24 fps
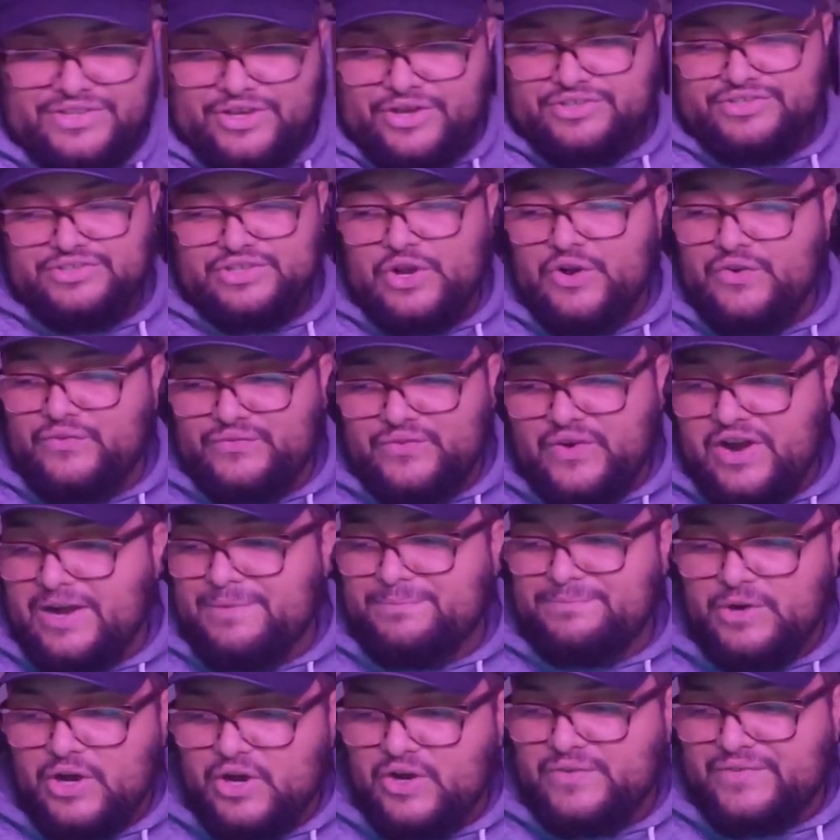yo. So far,
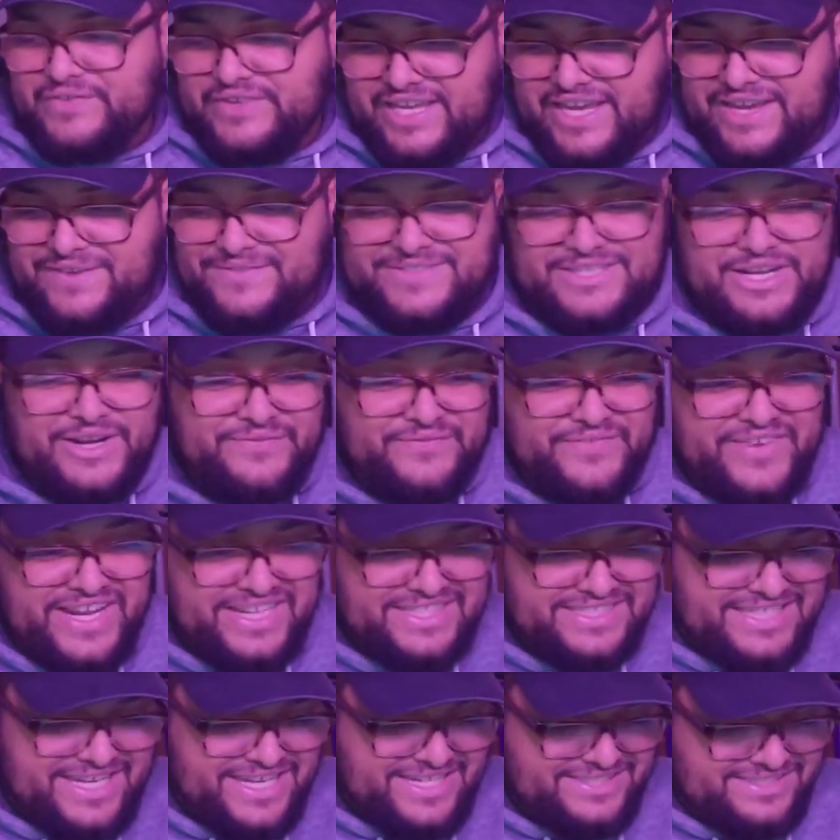both gifts are
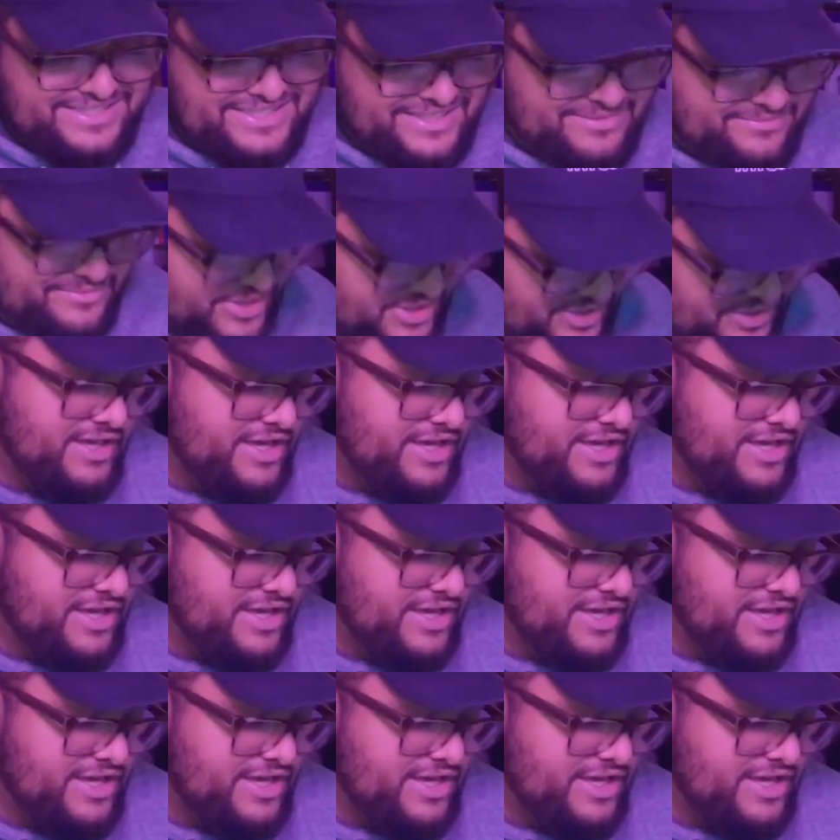fantastic, bro.